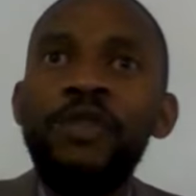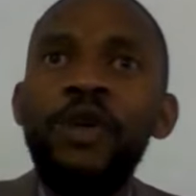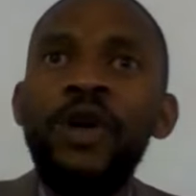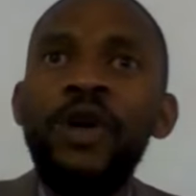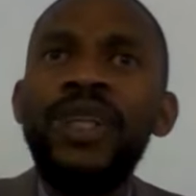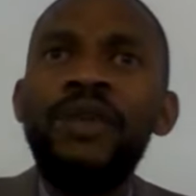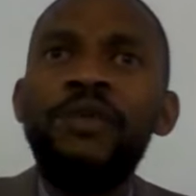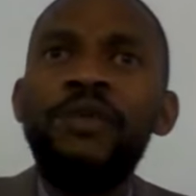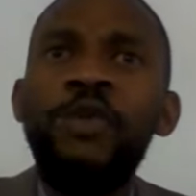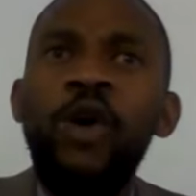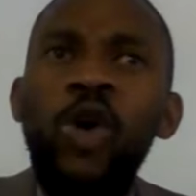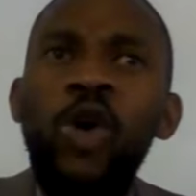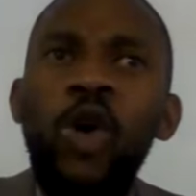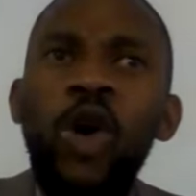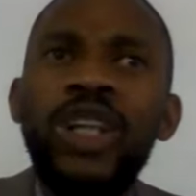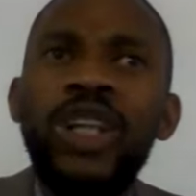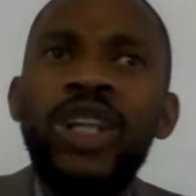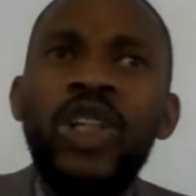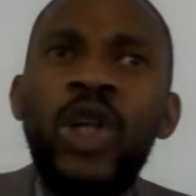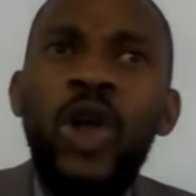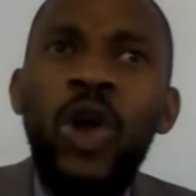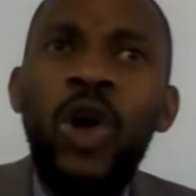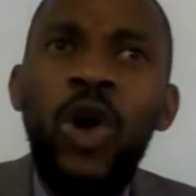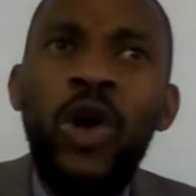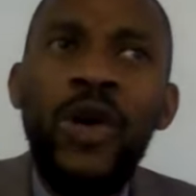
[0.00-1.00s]
for, for
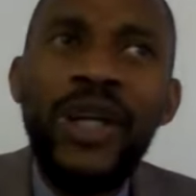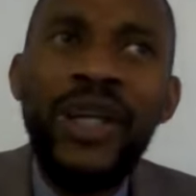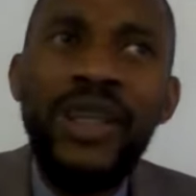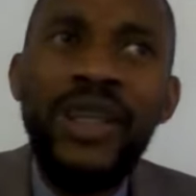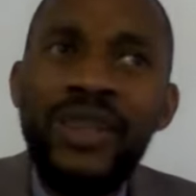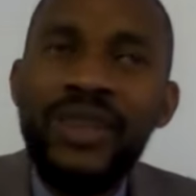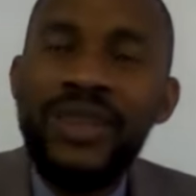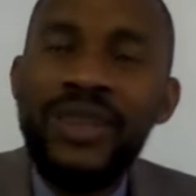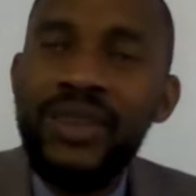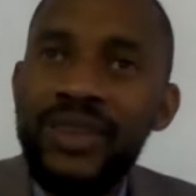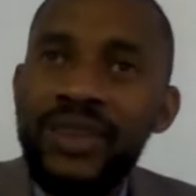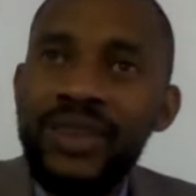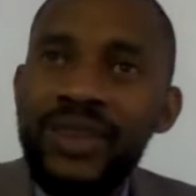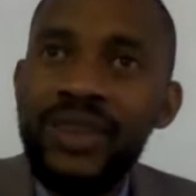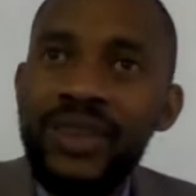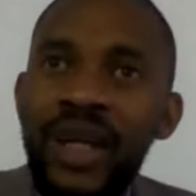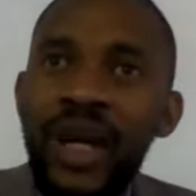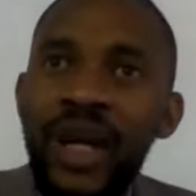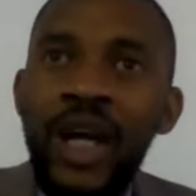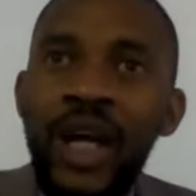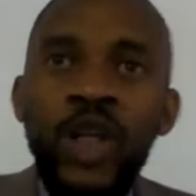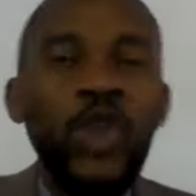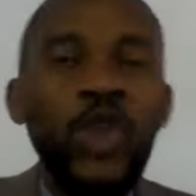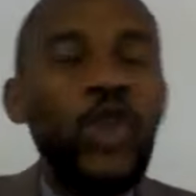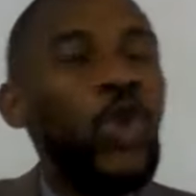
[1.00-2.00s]
God's glory.
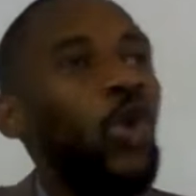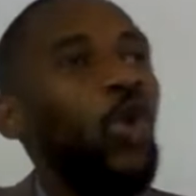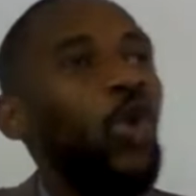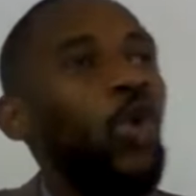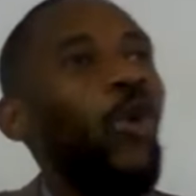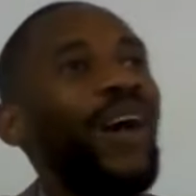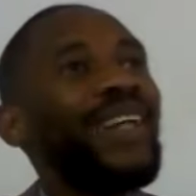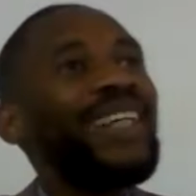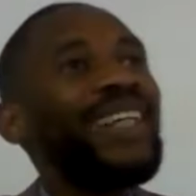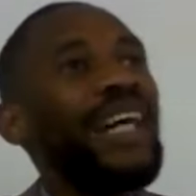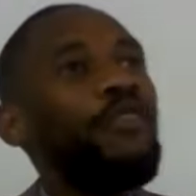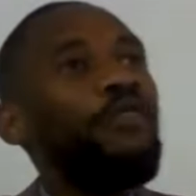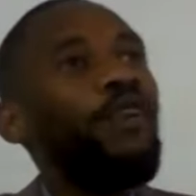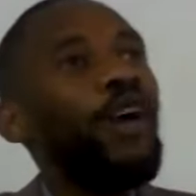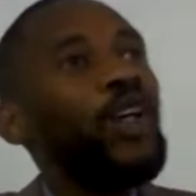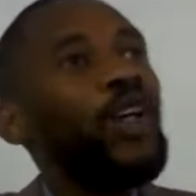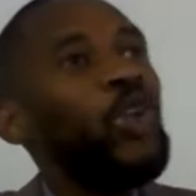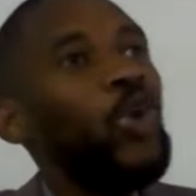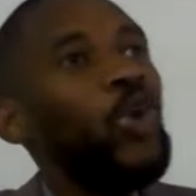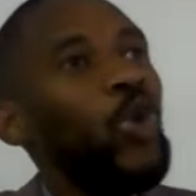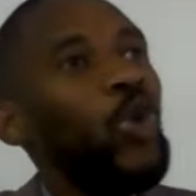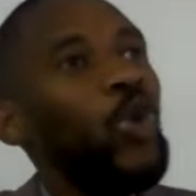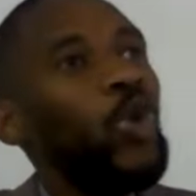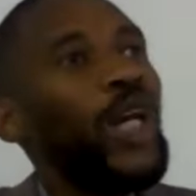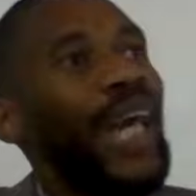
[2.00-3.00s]
Do whatever
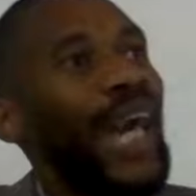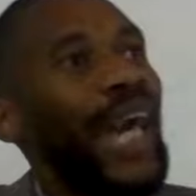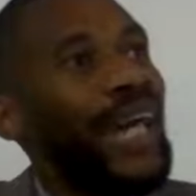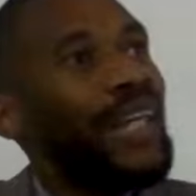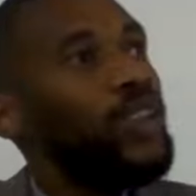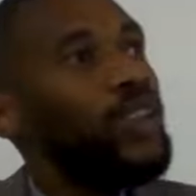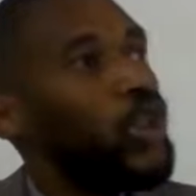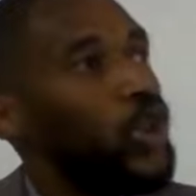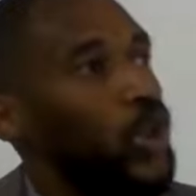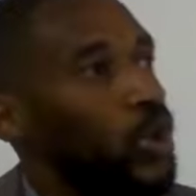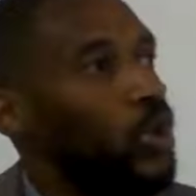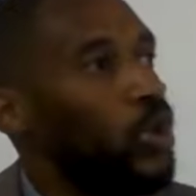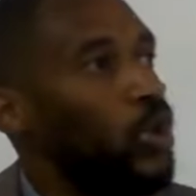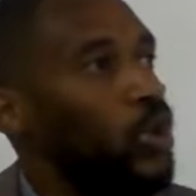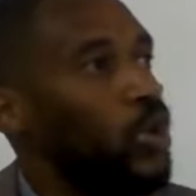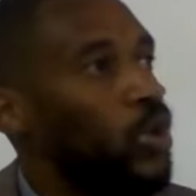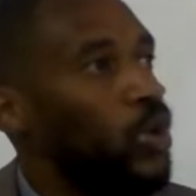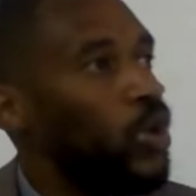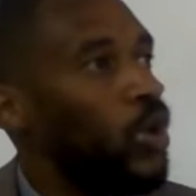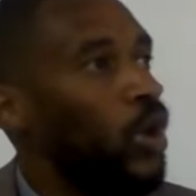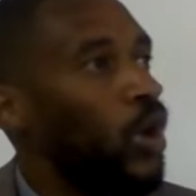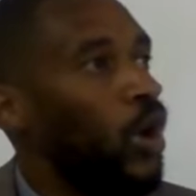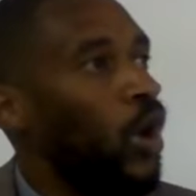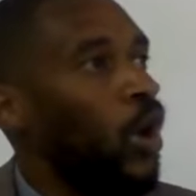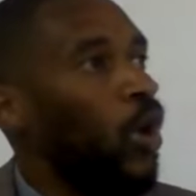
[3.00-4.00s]
you can do
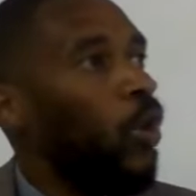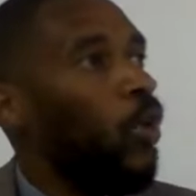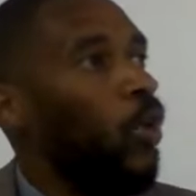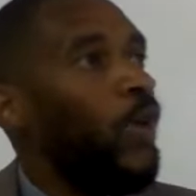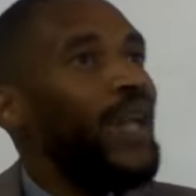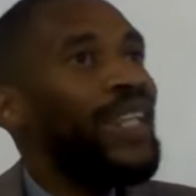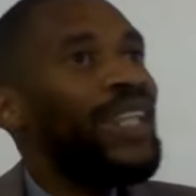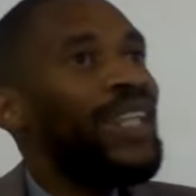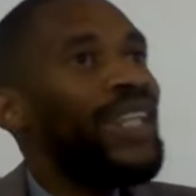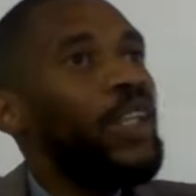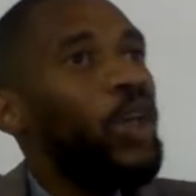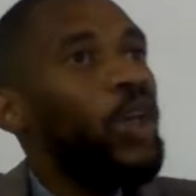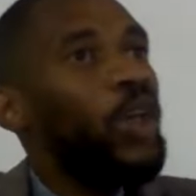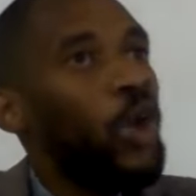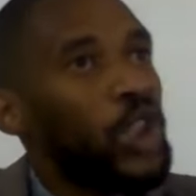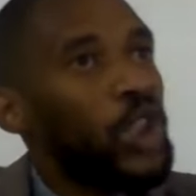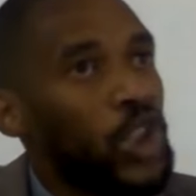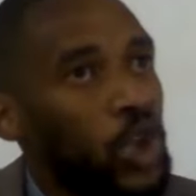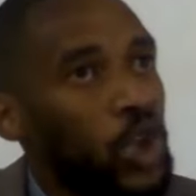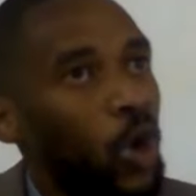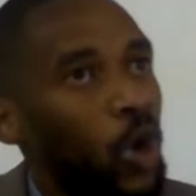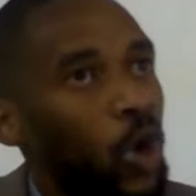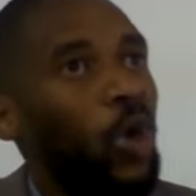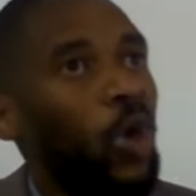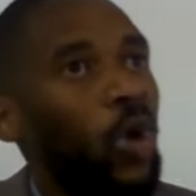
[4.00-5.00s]
with your
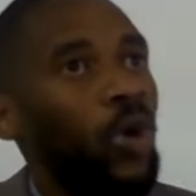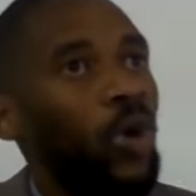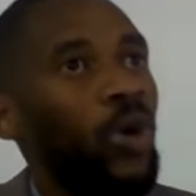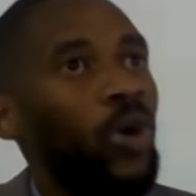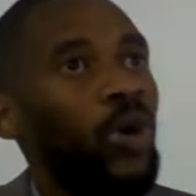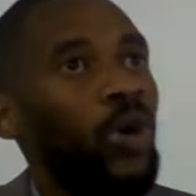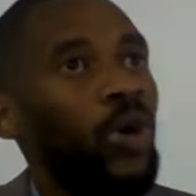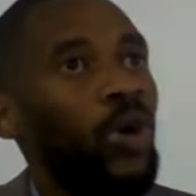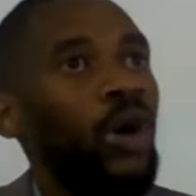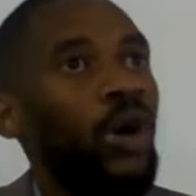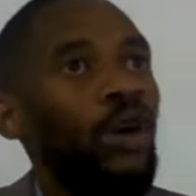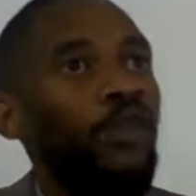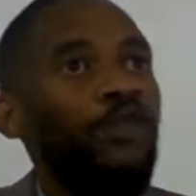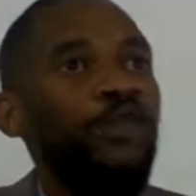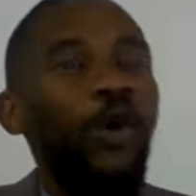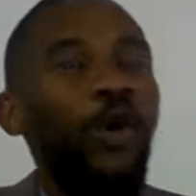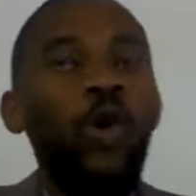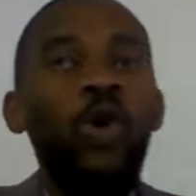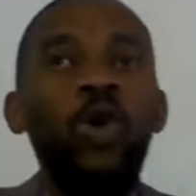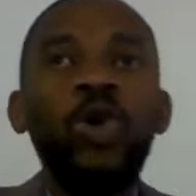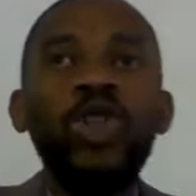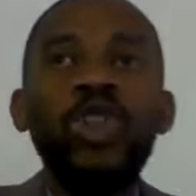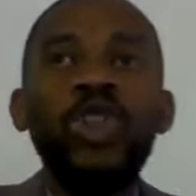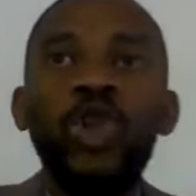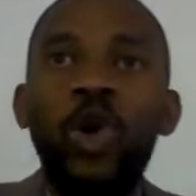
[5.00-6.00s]
soul
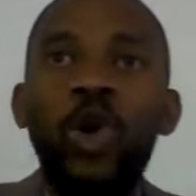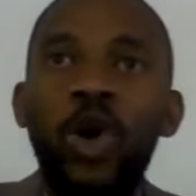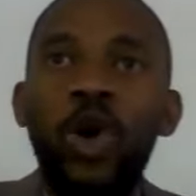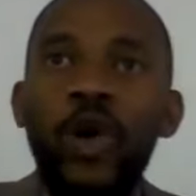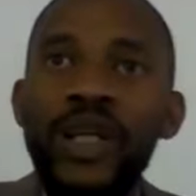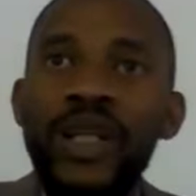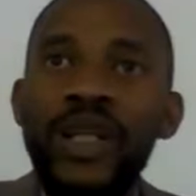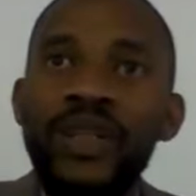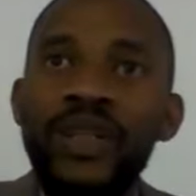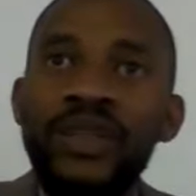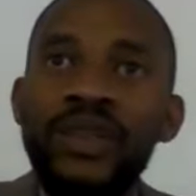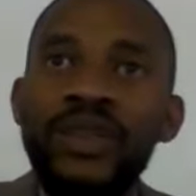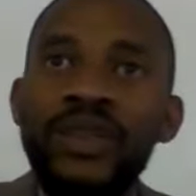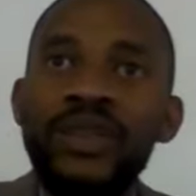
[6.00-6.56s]
for whose glory?